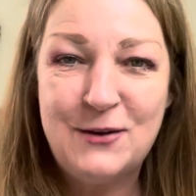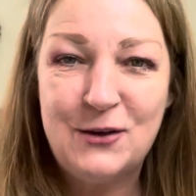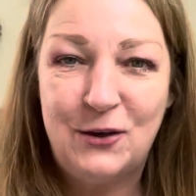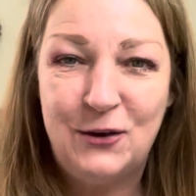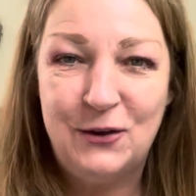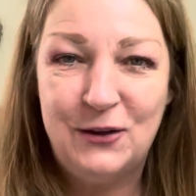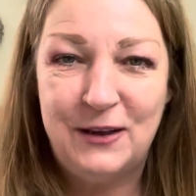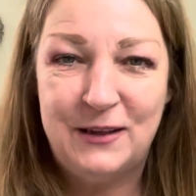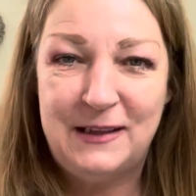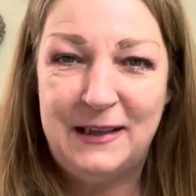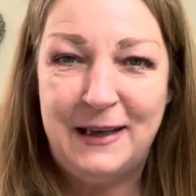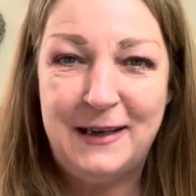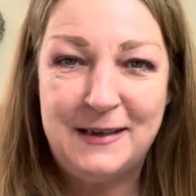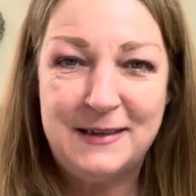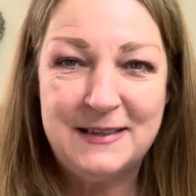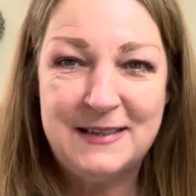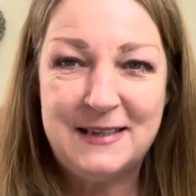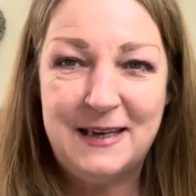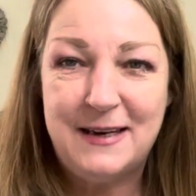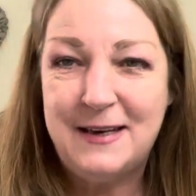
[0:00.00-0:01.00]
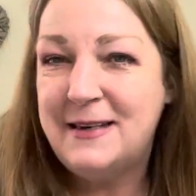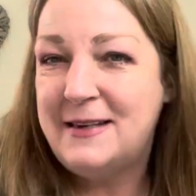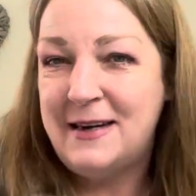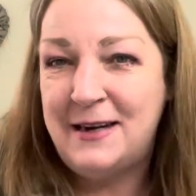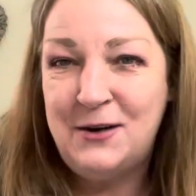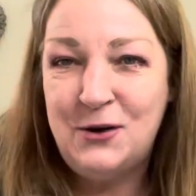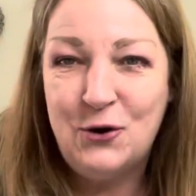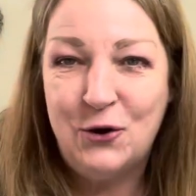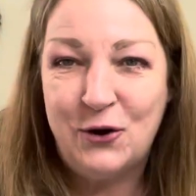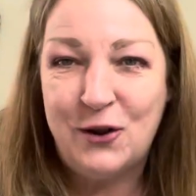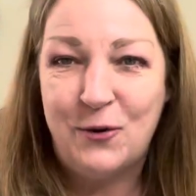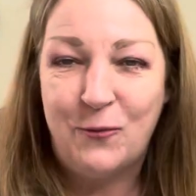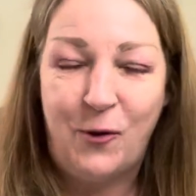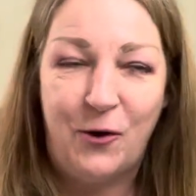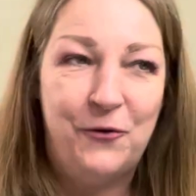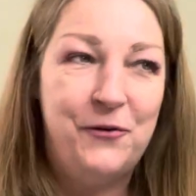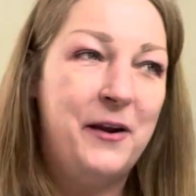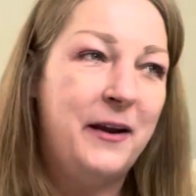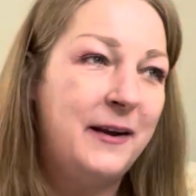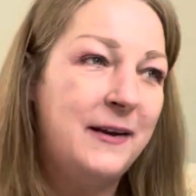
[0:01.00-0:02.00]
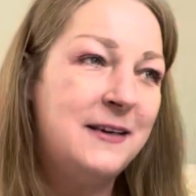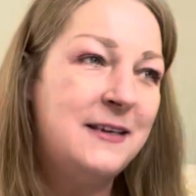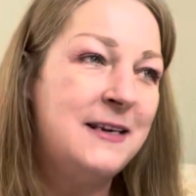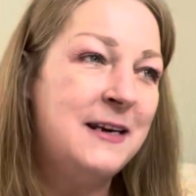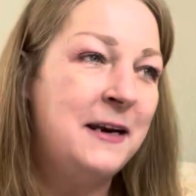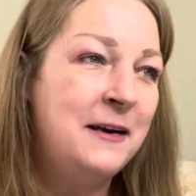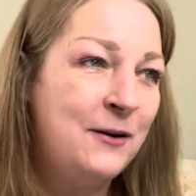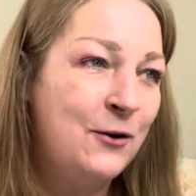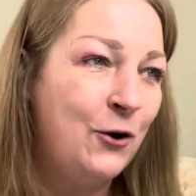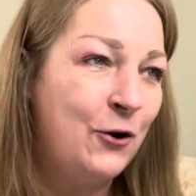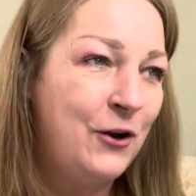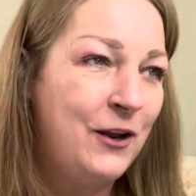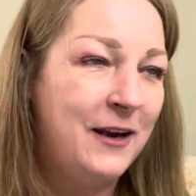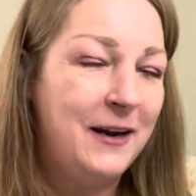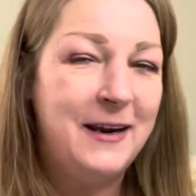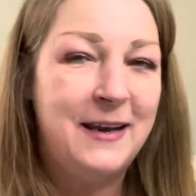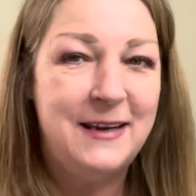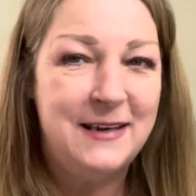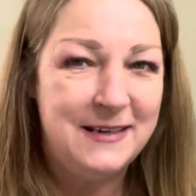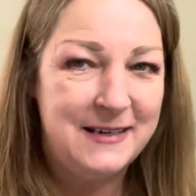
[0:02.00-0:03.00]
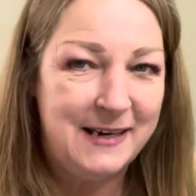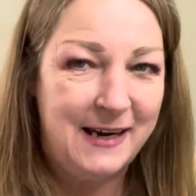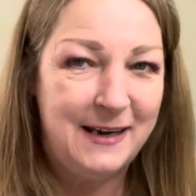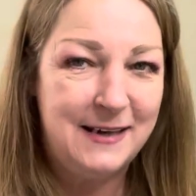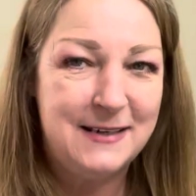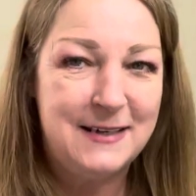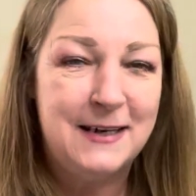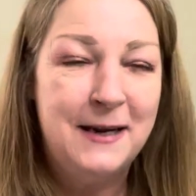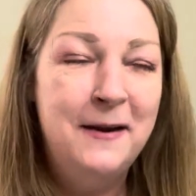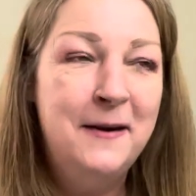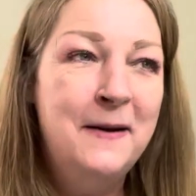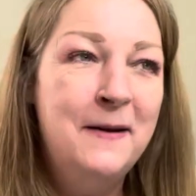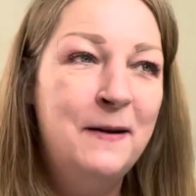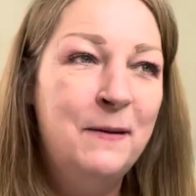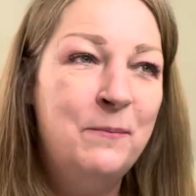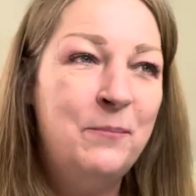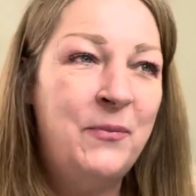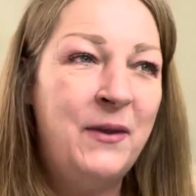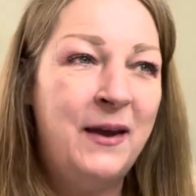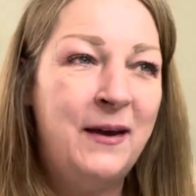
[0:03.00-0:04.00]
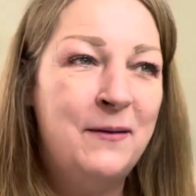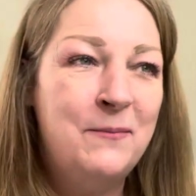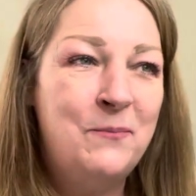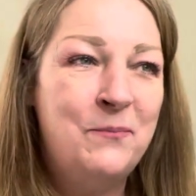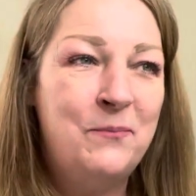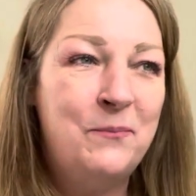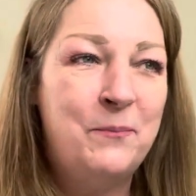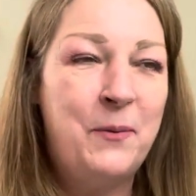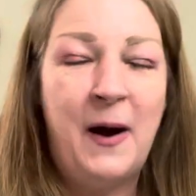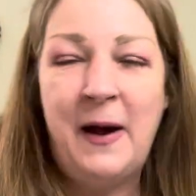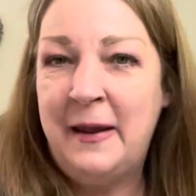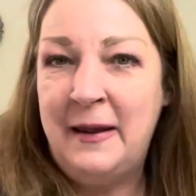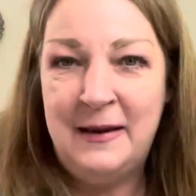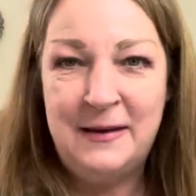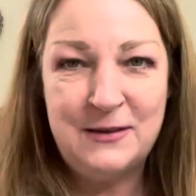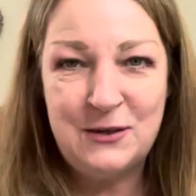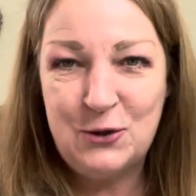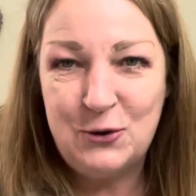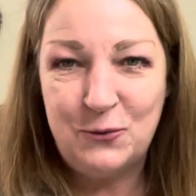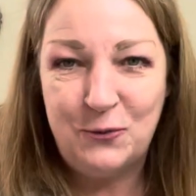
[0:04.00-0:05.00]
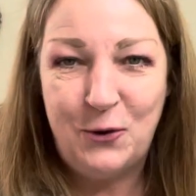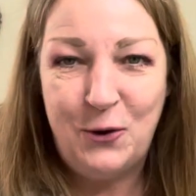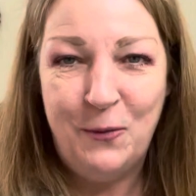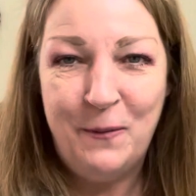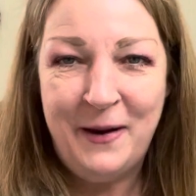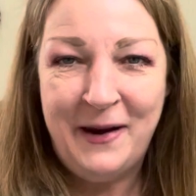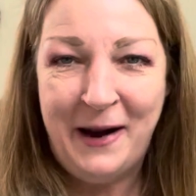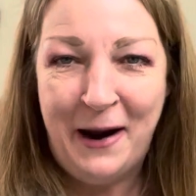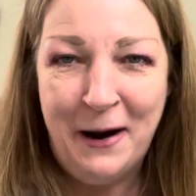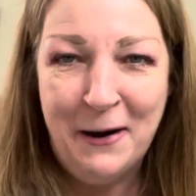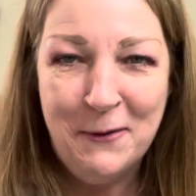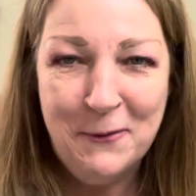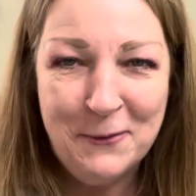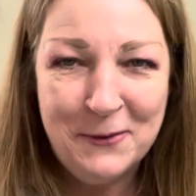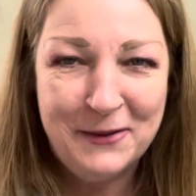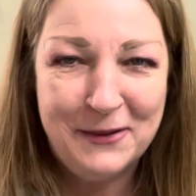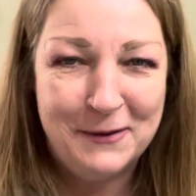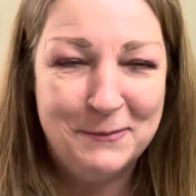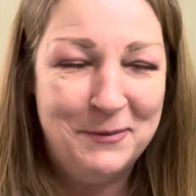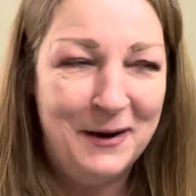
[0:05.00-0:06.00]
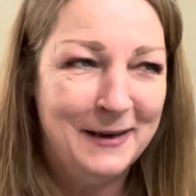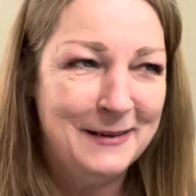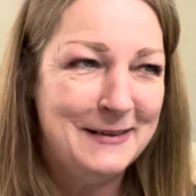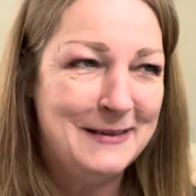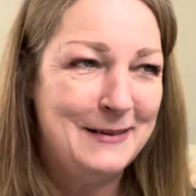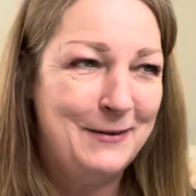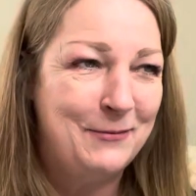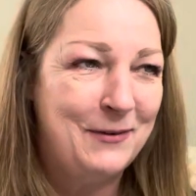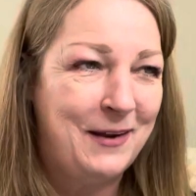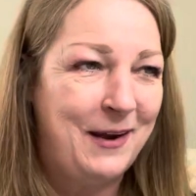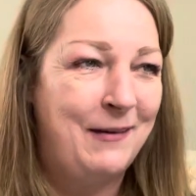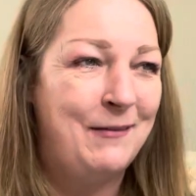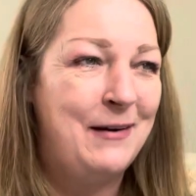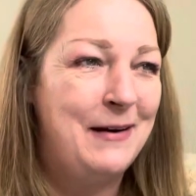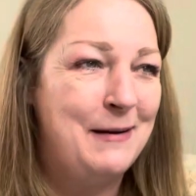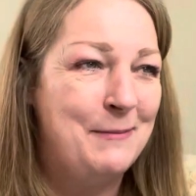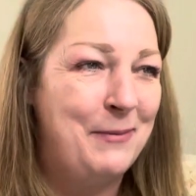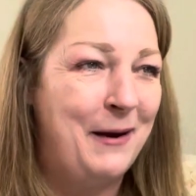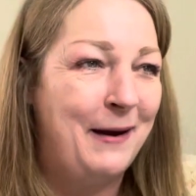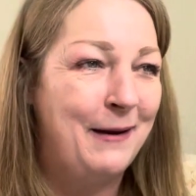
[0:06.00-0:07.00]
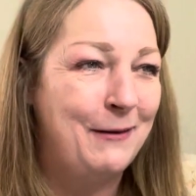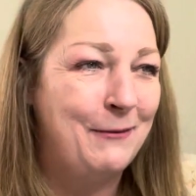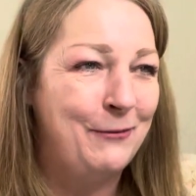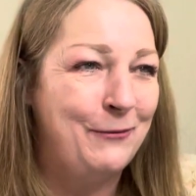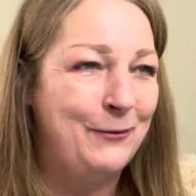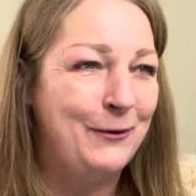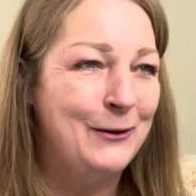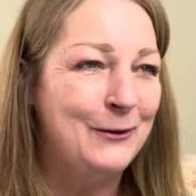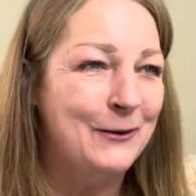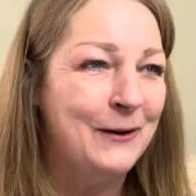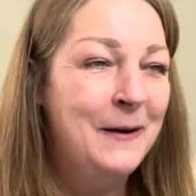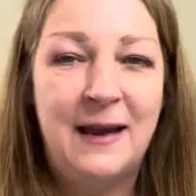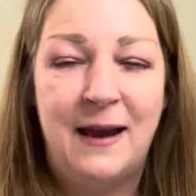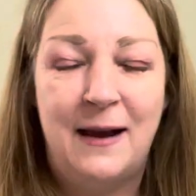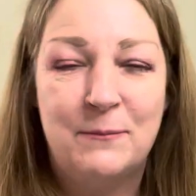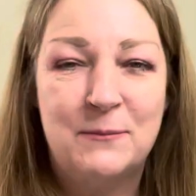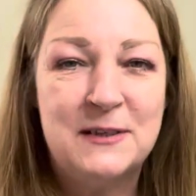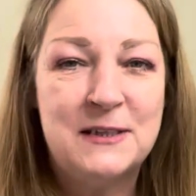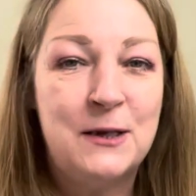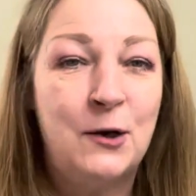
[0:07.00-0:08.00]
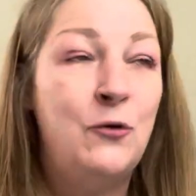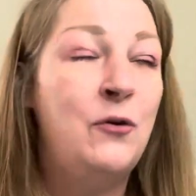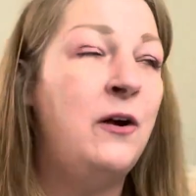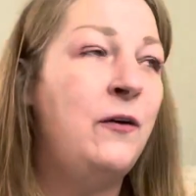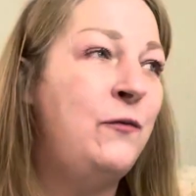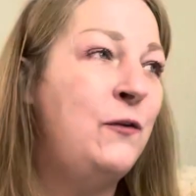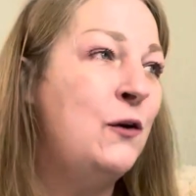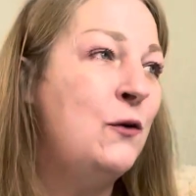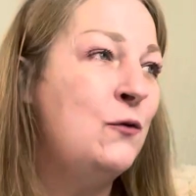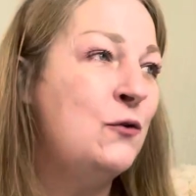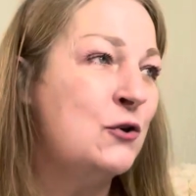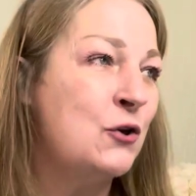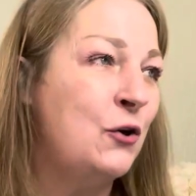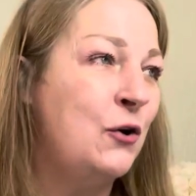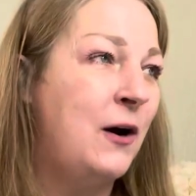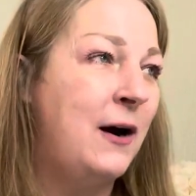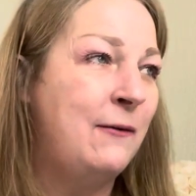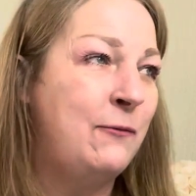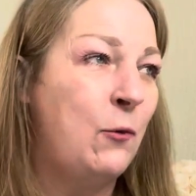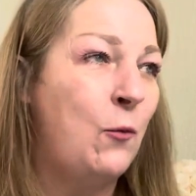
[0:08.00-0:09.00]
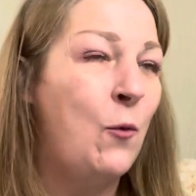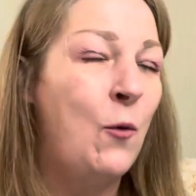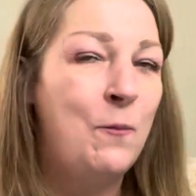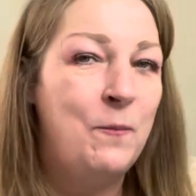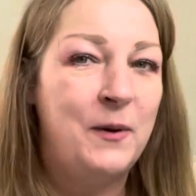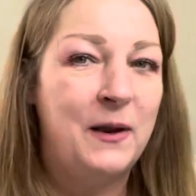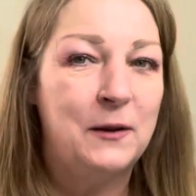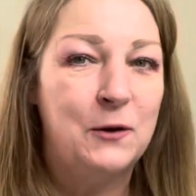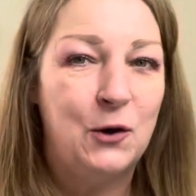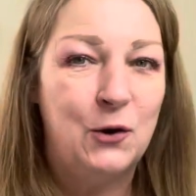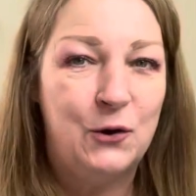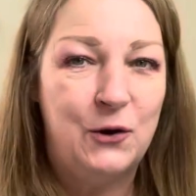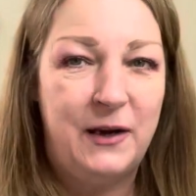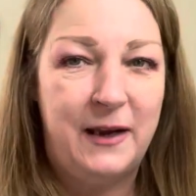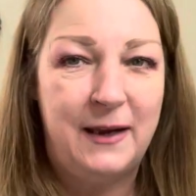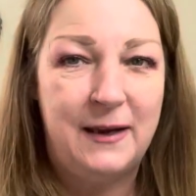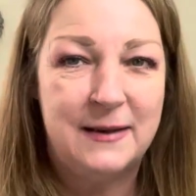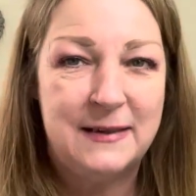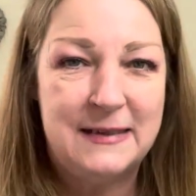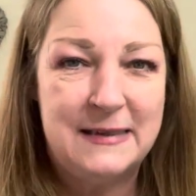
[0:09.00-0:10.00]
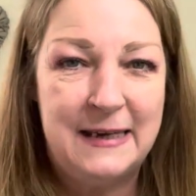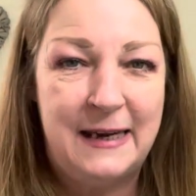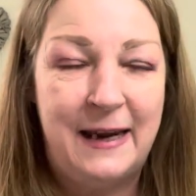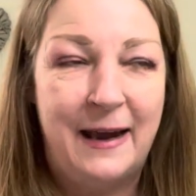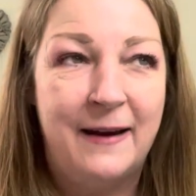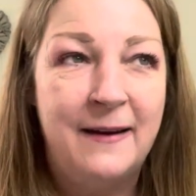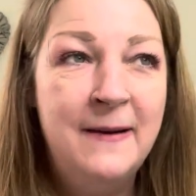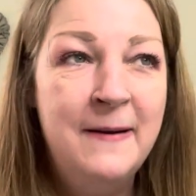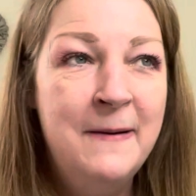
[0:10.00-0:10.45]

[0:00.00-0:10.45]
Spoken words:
all the things that you didn't know you wanted, didn't know you needed. But I ended up coming out with a massive carrier bag full. I'm sorry if you don't have a One Below near to you.